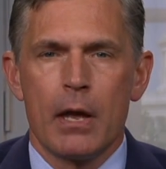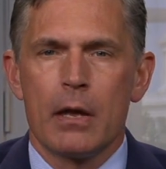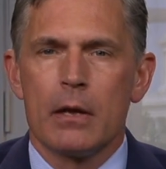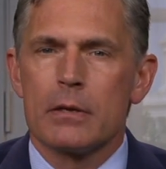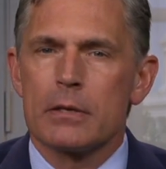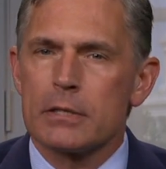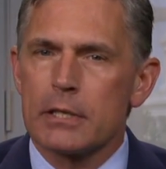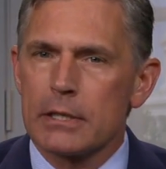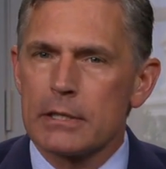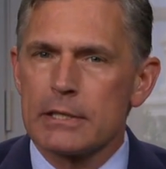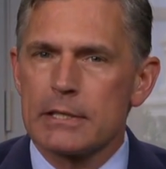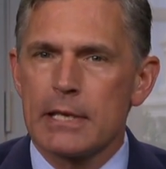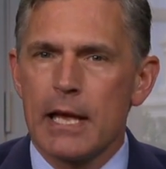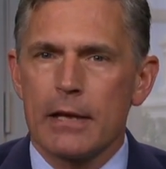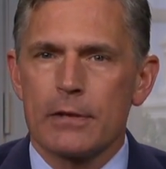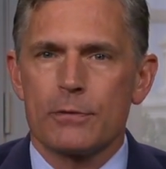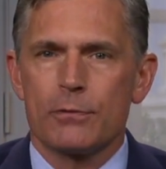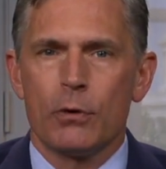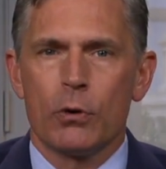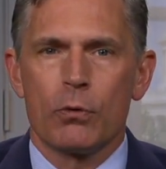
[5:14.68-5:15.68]

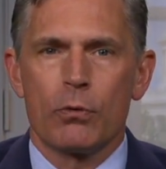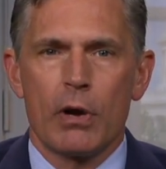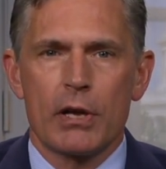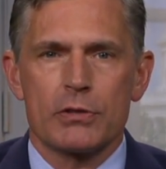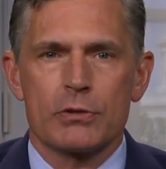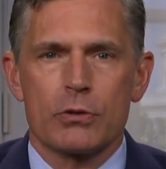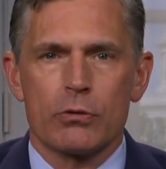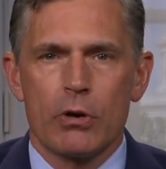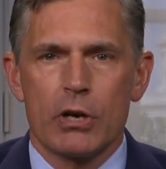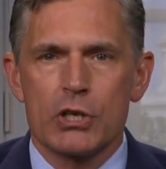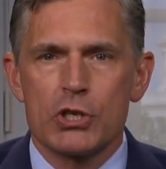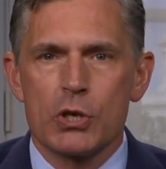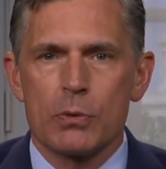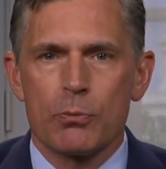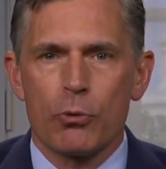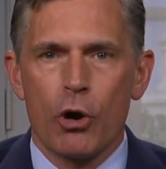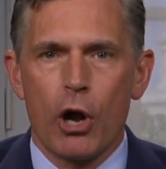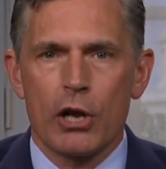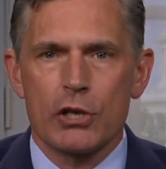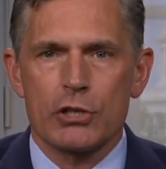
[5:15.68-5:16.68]
Successful restoration
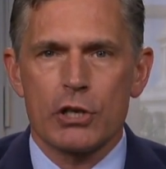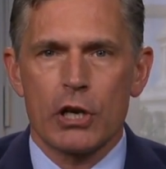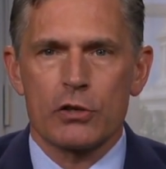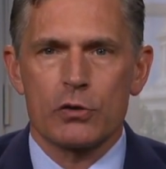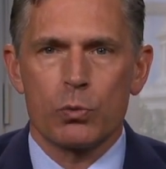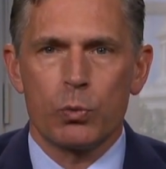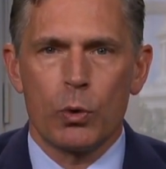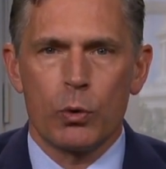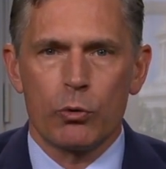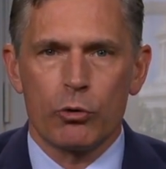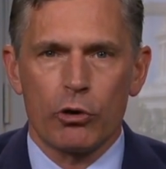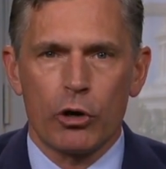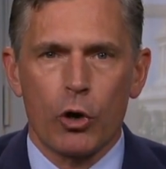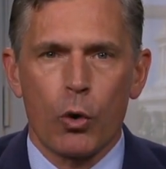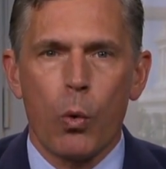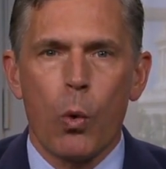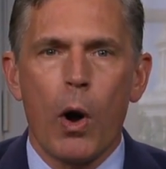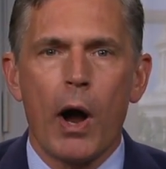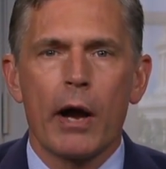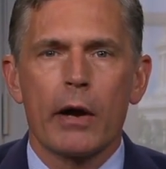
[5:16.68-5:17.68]
projects will
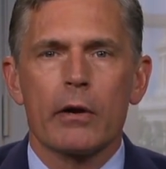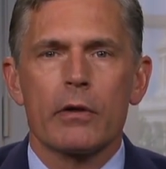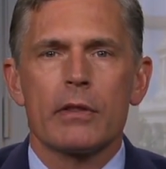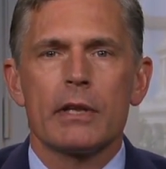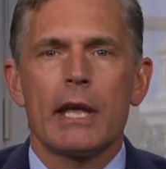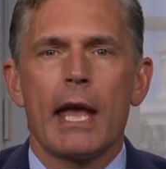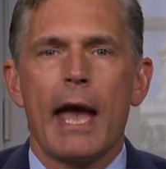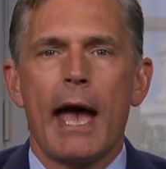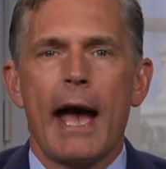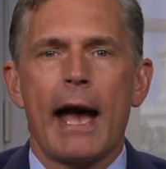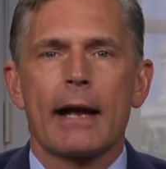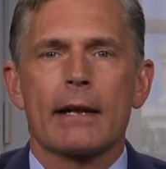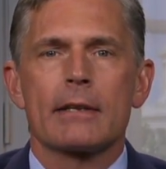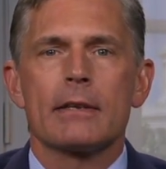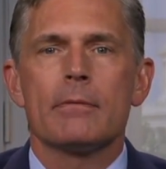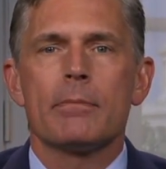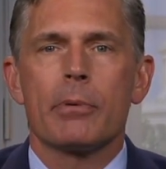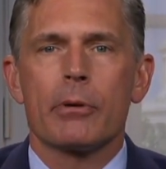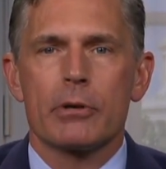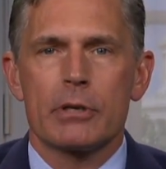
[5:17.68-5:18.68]
require the
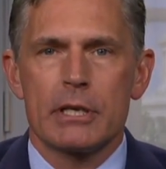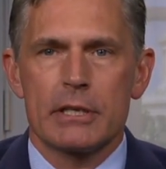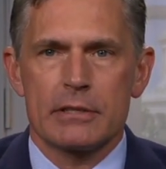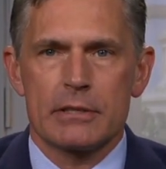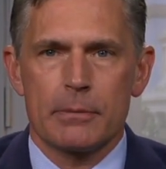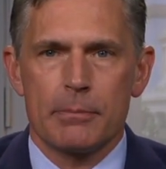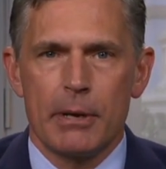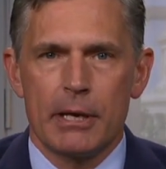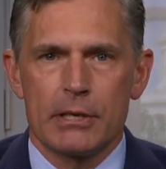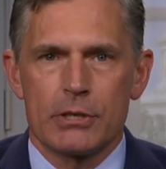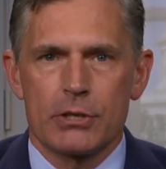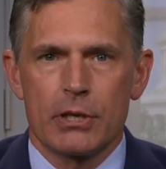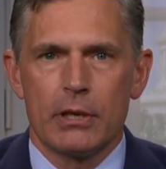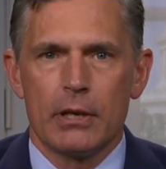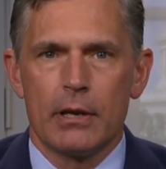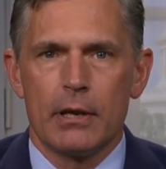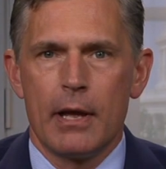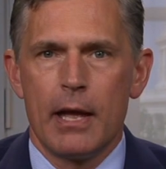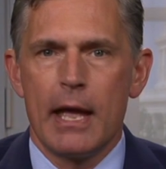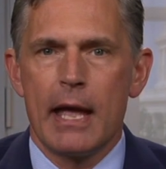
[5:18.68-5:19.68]
active participation
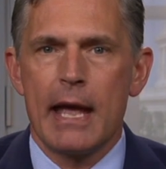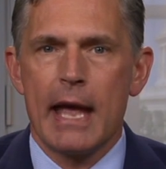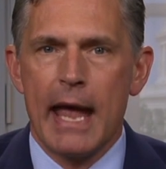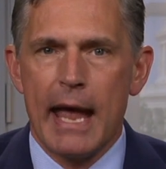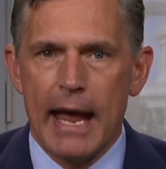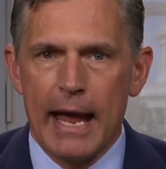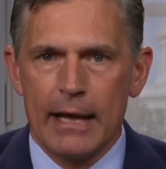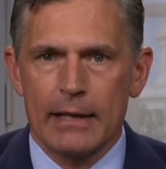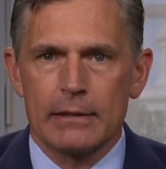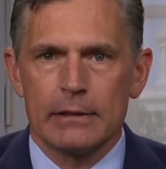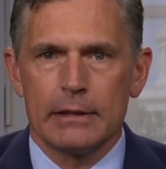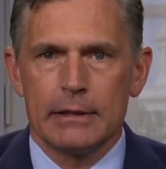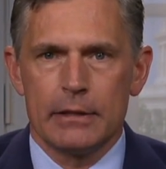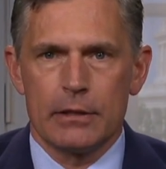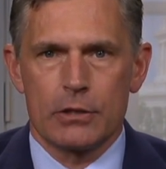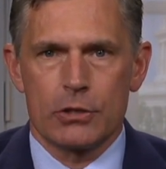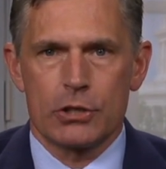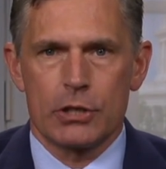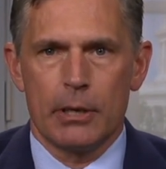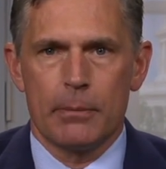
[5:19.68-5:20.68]
and
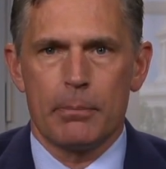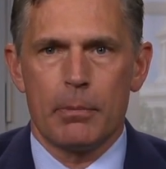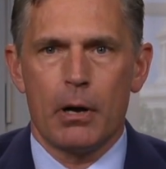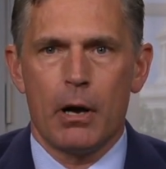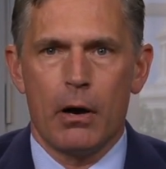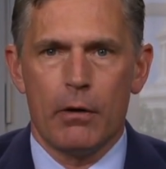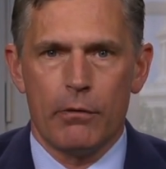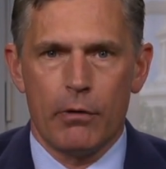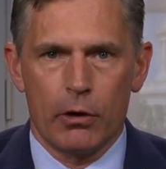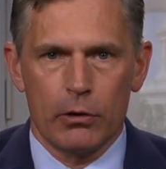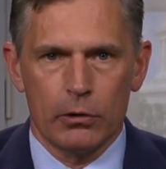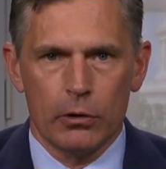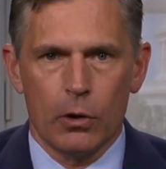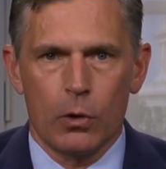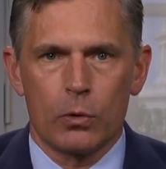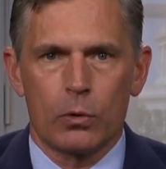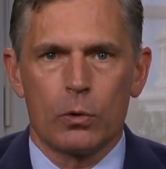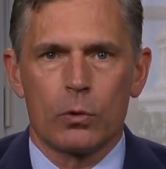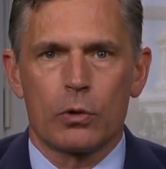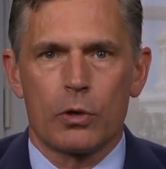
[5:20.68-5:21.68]
leadership of our
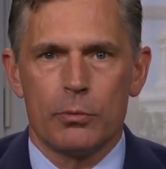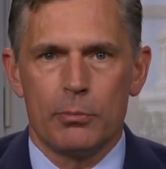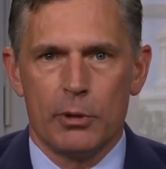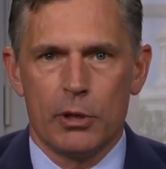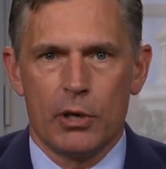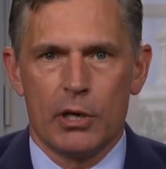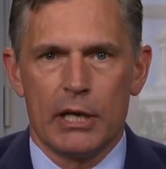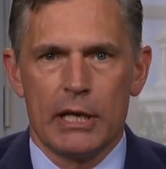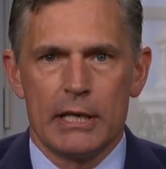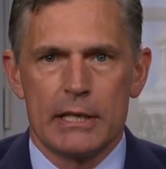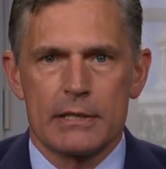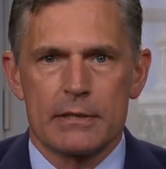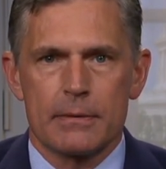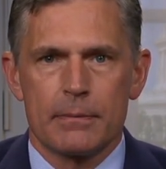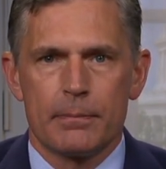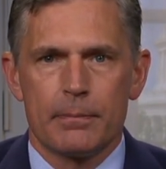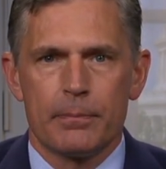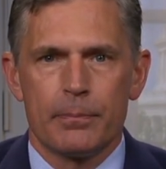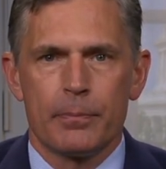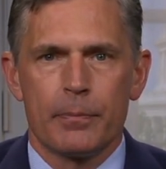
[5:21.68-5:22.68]
local communities.
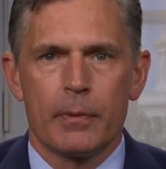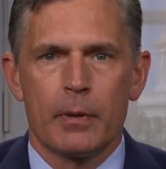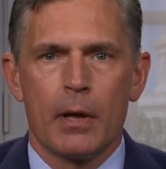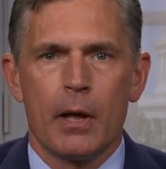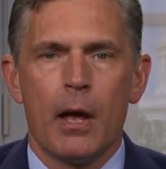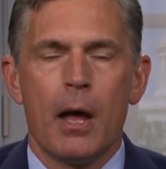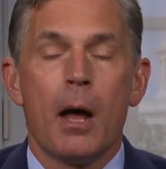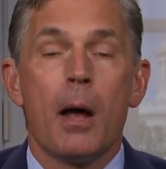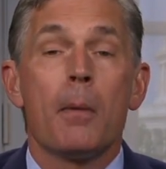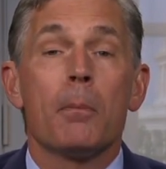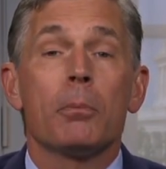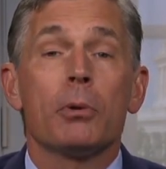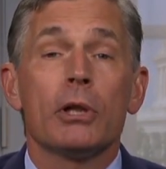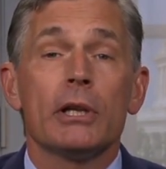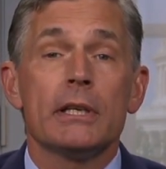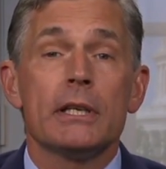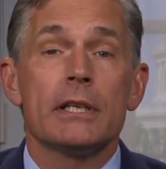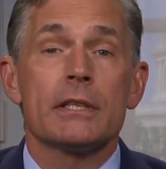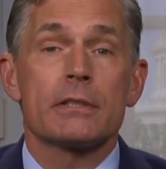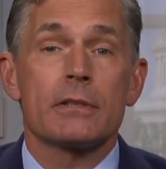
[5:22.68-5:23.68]

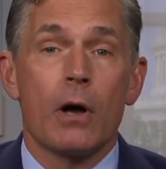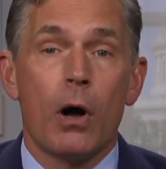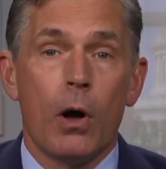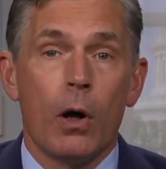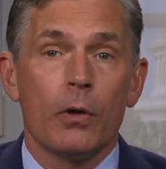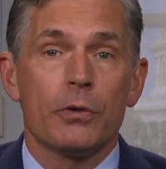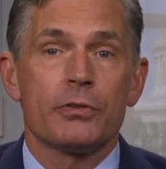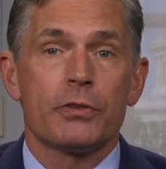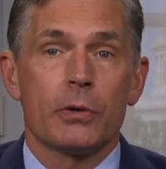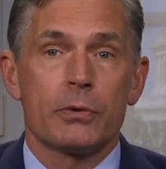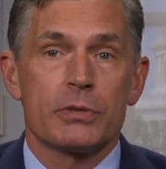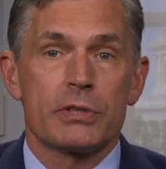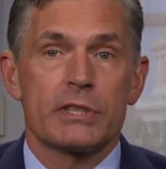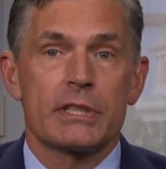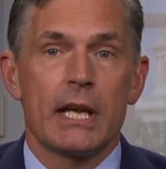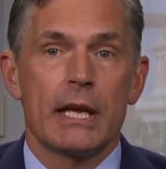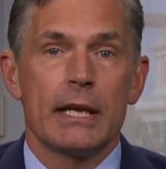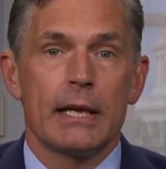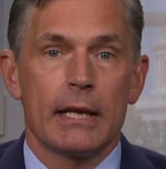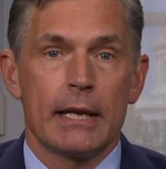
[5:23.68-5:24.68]
Please also
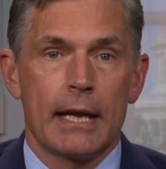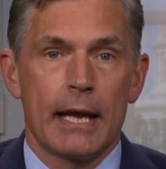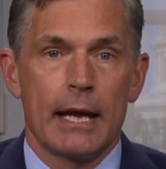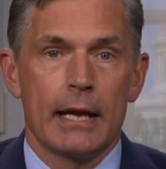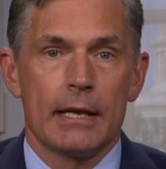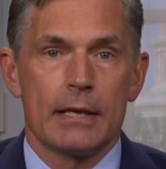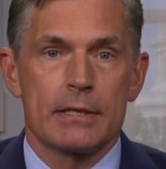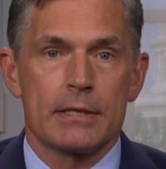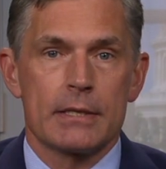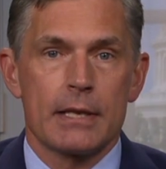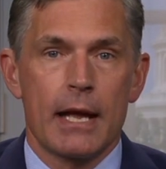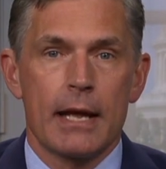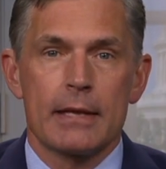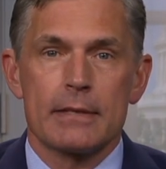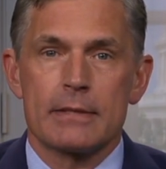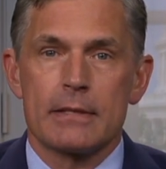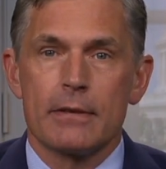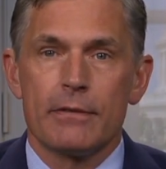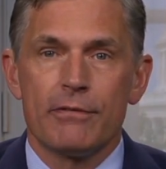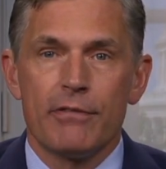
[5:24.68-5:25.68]
stay engaged
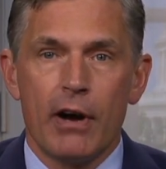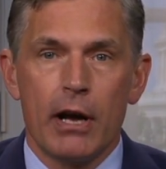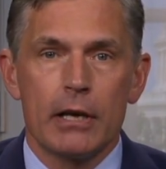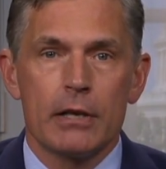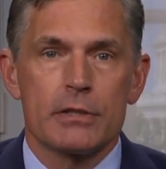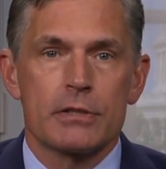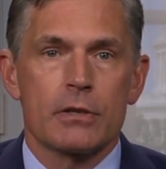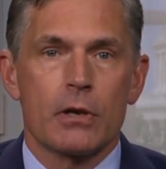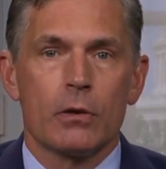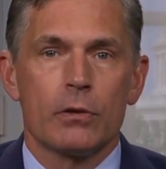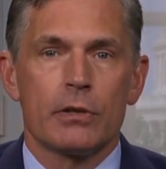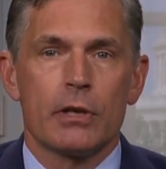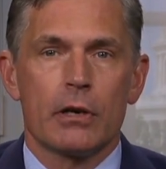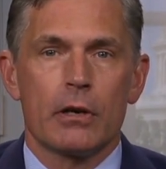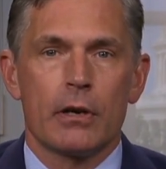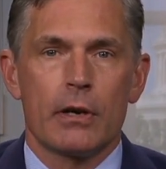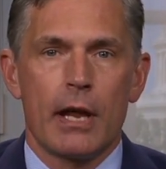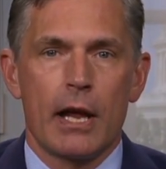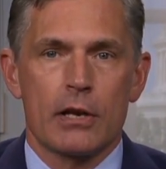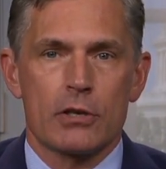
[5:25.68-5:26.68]
as the Valles
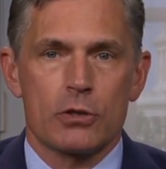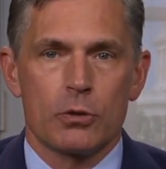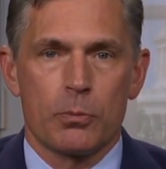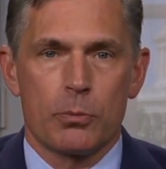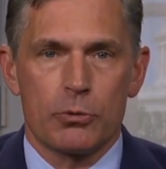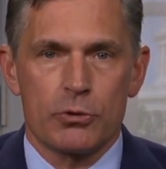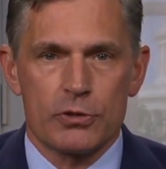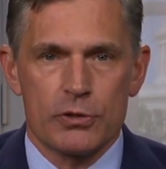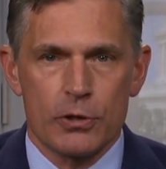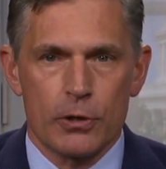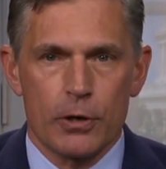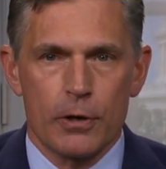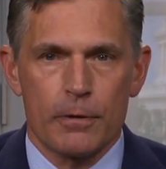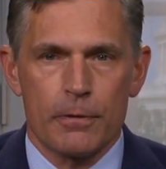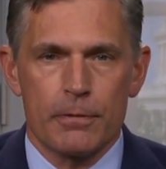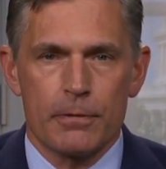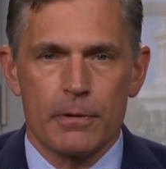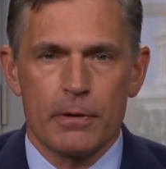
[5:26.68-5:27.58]
Caldera National Preserve,